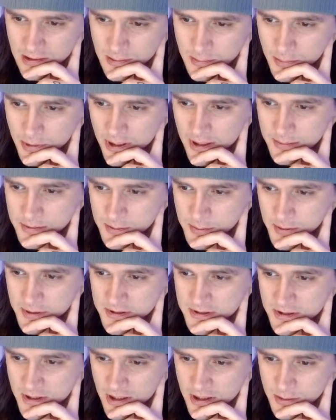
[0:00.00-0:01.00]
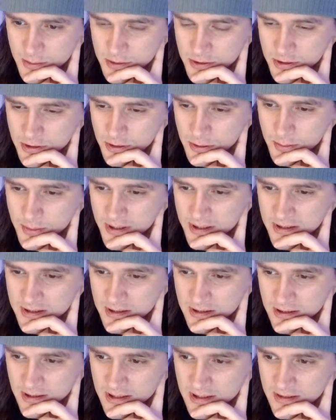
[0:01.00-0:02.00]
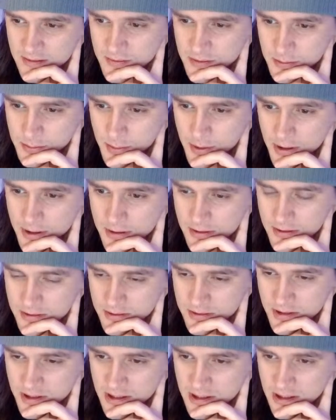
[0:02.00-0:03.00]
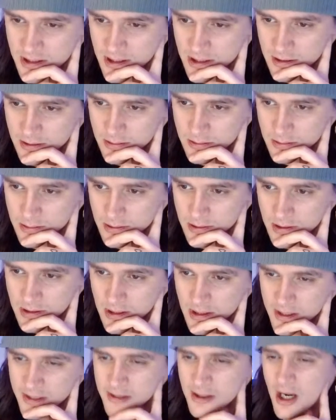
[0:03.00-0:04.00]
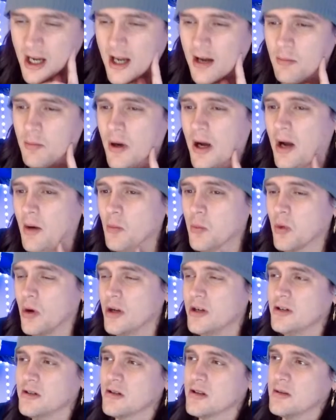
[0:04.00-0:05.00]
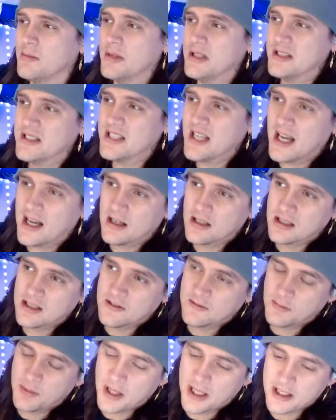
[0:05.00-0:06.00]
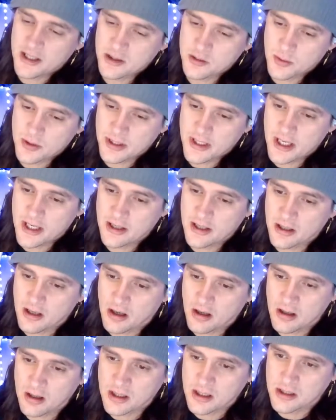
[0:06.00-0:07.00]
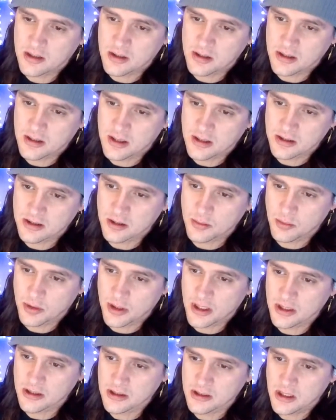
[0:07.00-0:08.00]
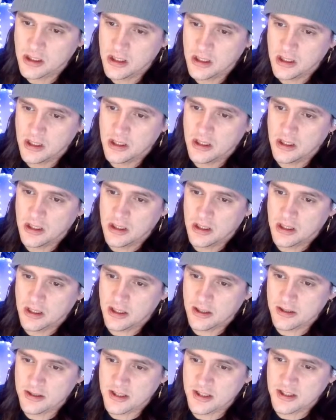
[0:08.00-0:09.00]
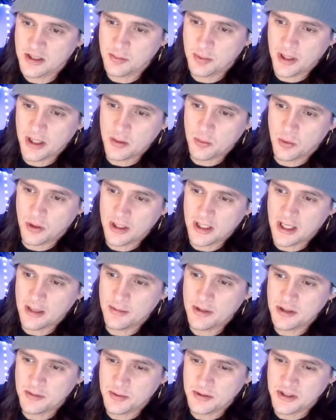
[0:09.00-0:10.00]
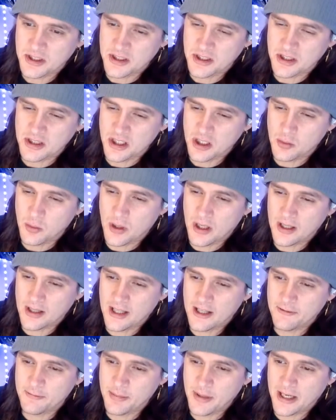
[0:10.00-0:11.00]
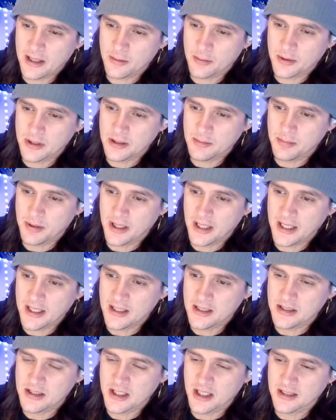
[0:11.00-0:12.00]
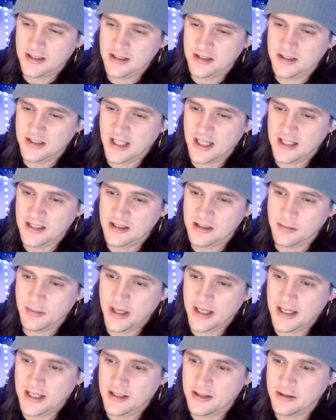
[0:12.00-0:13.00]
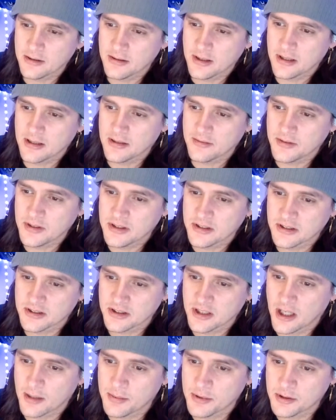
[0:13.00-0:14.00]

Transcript: Perhaps Spence thought he was too big to leave Spurs. Ego. You know, I wonder the mentality of players when they're gone and they're somewhere else. Kieran says he played 1 game in his position, did well at left back when he played. Check the stats. The bad attitude narrative needs to stop.